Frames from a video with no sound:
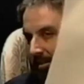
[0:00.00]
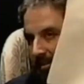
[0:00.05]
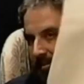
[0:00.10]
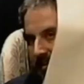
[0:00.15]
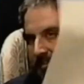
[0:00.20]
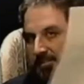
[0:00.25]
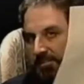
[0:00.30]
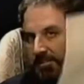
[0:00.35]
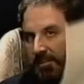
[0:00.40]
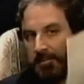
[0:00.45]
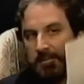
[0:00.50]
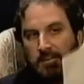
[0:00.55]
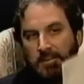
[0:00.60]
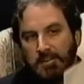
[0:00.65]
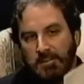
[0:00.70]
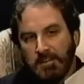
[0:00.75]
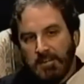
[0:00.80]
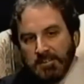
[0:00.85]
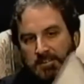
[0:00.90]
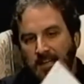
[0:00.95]
This is a,
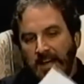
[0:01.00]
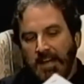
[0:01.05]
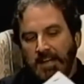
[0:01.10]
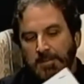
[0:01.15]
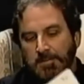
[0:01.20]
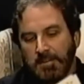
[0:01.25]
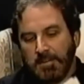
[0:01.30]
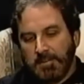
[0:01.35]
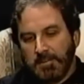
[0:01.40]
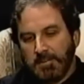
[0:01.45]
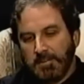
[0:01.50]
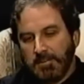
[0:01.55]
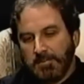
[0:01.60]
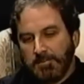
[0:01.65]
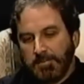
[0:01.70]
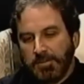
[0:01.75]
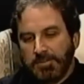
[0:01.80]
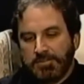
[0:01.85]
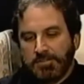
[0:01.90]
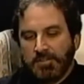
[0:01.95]
a document,
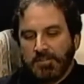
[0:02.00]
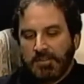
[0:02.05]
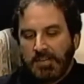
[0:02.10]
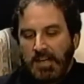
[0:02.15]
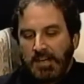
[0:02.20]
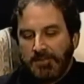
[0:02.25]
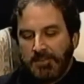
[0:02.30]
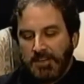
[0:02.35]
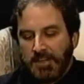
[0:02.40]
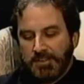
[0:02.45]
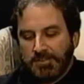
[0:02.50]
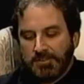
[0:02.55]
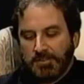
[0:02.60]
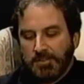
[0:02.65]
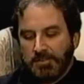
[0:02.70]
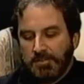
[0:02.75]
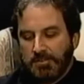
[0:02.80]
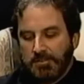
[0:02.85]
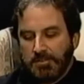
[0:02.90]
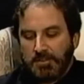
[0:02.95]
personal and
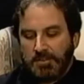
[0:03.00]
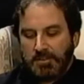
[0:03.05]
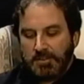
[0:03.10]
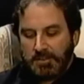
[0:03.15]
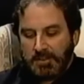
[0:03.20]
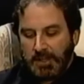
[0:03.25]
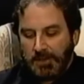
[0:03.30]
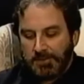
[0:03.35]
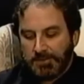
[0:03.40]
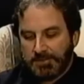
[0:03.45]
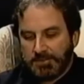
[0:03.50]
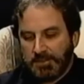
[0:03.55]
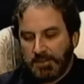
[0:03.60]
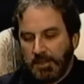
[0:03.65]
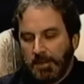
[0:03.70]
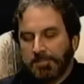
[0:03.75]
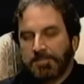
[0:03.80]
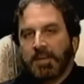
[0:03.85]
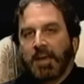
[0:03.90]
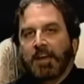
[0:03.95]
confidential, that was uh,
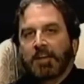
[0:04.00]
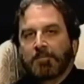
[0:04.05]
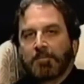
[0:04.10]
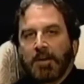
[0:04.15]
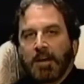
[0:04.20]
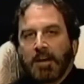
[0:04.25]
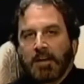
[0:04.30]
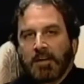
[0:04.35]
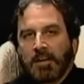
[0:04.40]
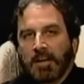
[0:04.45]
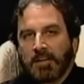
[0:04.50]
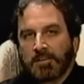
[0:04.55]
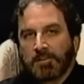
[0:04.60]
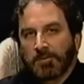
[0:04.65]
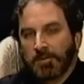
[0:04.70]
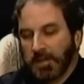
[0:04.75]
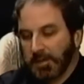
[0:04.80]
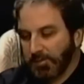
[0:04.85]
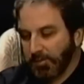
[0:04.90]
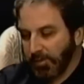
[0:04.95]
obtained by Ed and
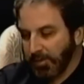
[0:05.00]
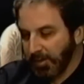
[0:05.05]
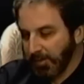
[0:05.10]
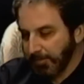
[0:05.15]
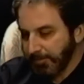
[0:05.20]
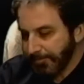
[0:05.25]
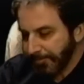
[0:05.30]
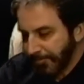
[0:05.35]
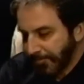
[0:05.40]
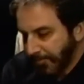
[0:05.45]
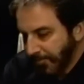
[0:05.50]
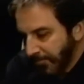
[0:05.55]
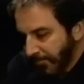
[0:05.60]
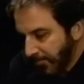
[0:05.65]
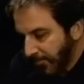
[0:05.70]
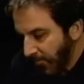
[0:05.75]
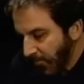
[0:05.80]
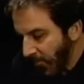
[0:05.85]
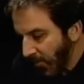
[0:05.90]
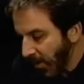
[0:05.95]
Lorraine Warren.
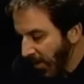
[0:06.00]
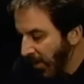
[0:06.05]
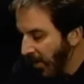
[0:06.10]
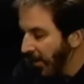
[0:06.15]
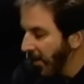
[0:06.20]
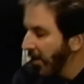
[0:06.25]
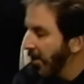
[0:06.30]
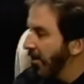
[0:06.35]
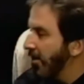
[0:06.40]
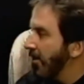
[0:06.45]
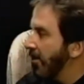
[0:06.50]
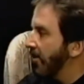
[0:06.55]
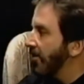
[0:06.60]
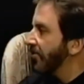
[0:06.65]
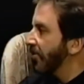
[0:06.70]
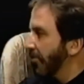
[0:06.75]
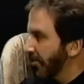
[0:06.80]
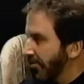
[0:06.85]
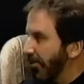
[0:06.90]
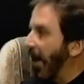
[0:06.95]

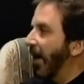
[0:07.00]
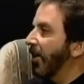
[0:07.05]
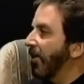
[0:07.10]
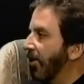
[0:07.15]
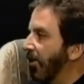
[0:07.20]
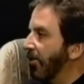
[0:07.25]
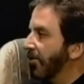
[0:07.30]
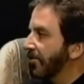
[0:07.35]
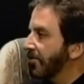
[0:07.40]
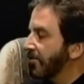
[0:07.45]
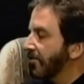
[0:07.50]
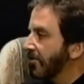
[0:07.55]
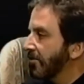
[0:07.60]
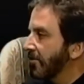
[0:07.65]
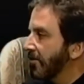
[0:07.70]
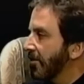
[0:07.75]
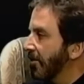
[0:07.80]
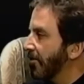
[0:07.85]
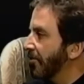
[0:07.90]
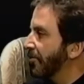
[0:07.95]
So it's not a hoax.
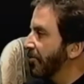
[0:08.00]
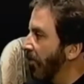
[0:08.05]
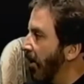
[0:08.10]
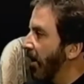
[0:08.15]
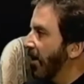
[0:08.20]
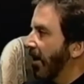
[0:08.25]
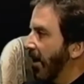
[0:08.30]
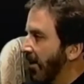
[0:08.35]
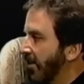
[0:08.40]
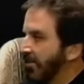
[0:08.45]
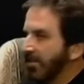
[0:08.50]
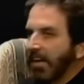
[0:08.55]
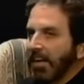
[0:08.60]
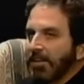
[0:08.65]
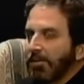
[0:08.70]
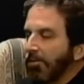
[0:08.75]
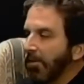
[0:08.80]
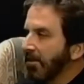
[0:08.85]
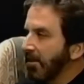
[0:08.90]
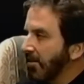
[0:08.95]
No, no what? way. On a scale of no.